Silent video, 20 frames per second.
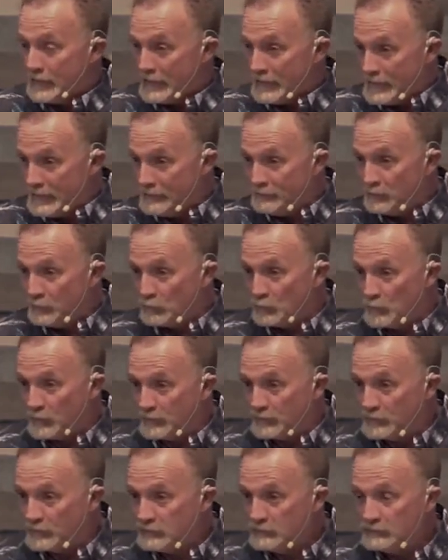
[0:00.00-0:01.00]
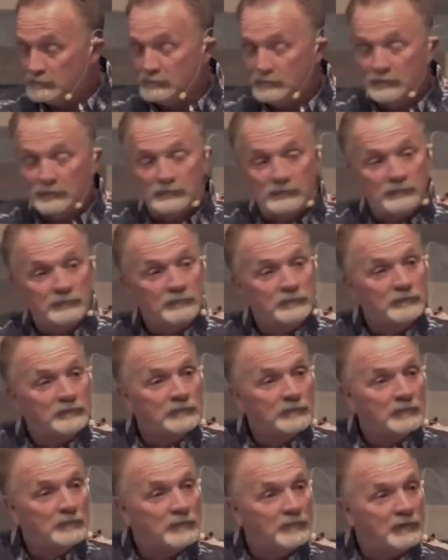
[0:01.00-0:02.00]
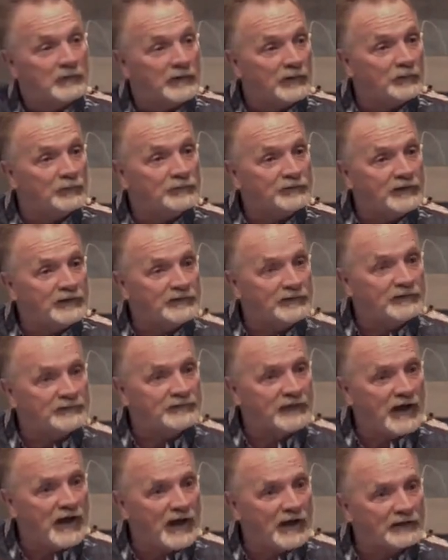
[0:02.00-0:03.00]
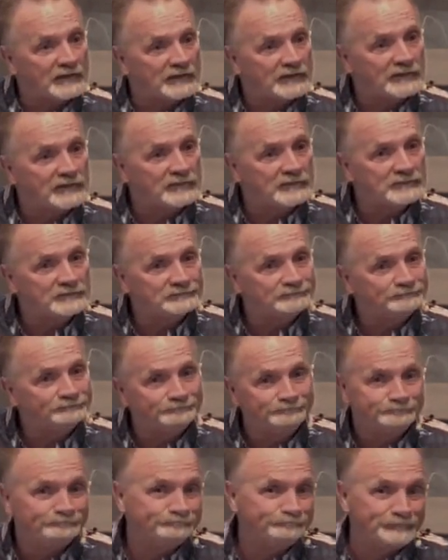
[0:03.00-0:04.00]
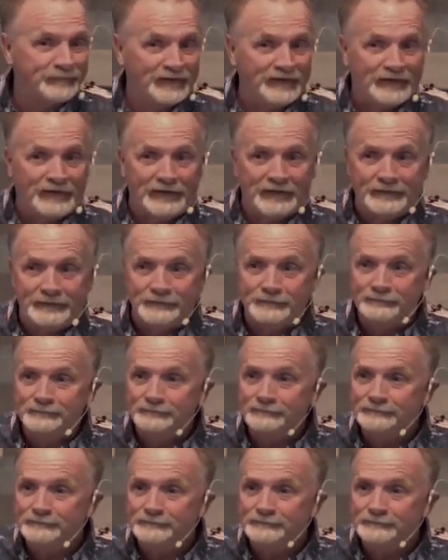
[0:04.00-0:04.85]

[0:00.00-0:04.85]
Even when he was getting attacked. He didn't.